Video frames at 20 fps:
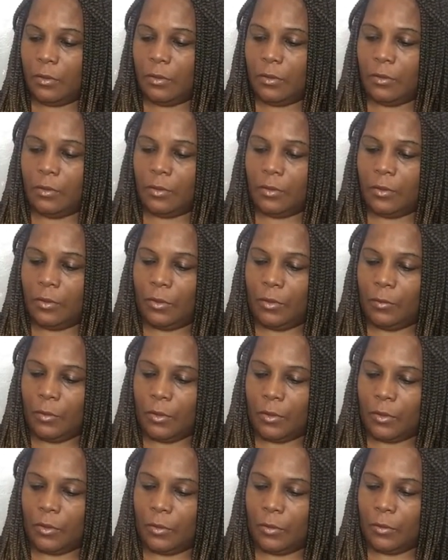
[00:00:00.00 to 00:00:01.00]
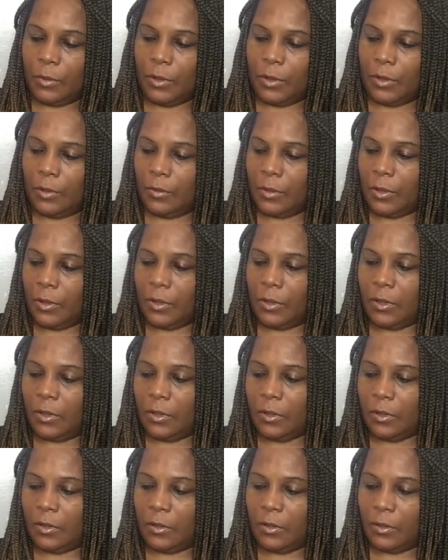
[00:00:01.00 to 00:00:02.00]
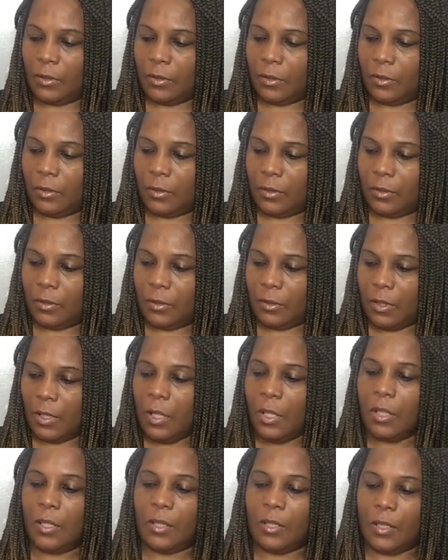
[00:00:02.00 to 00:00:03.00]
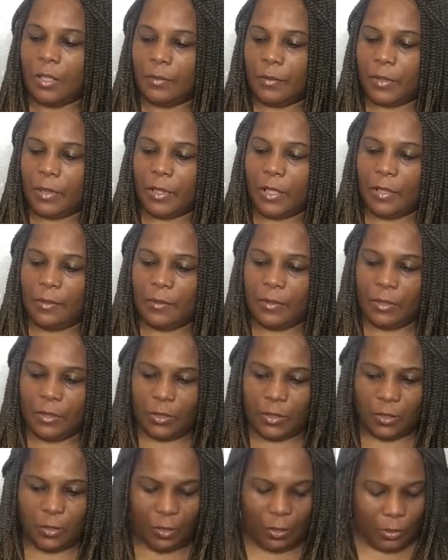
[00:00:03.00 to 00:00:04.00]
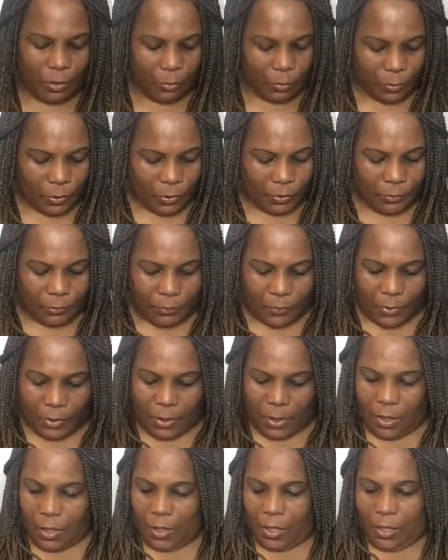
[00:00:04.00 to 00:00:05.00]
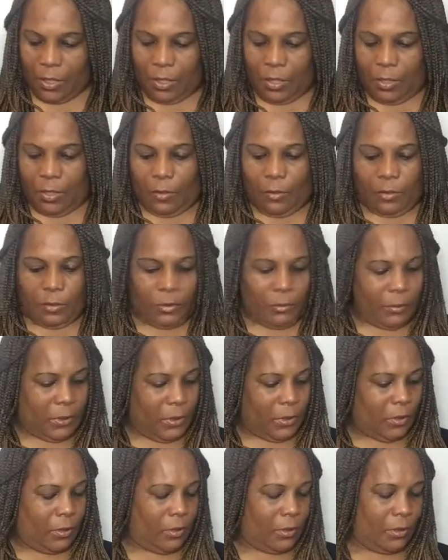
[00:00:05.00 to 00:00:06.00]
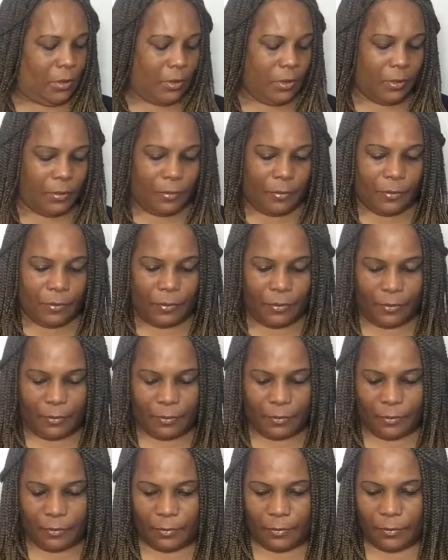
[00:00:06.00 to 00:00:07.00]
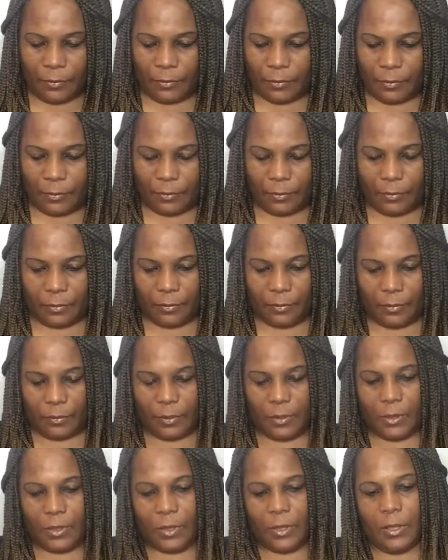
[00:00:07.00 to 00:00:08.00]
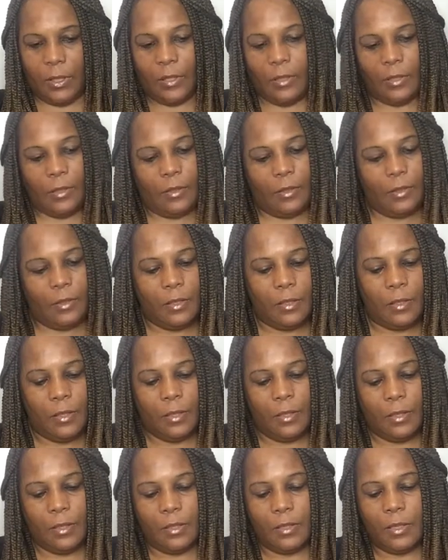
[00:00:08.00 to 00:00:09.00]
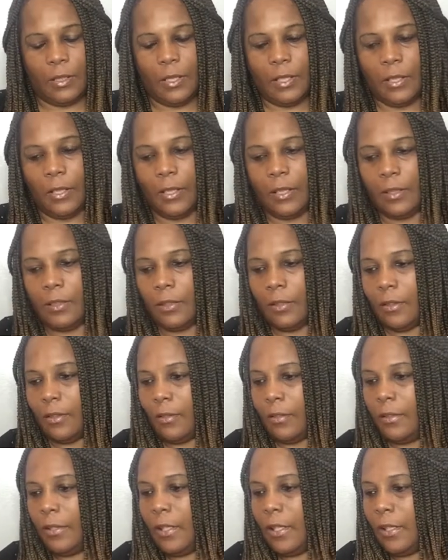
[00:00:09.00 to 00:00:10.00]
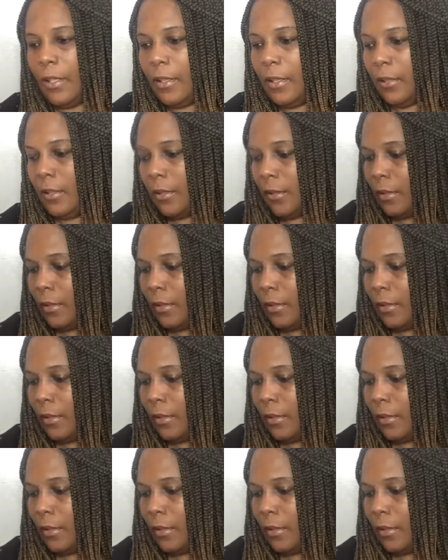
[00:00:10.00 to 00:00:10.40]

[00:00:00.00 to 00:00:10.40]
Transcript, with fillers: Or do I want the tweezer in here? Yeah, I'd rather have it in the taller one. Where's my other stuff I got, that I got other day?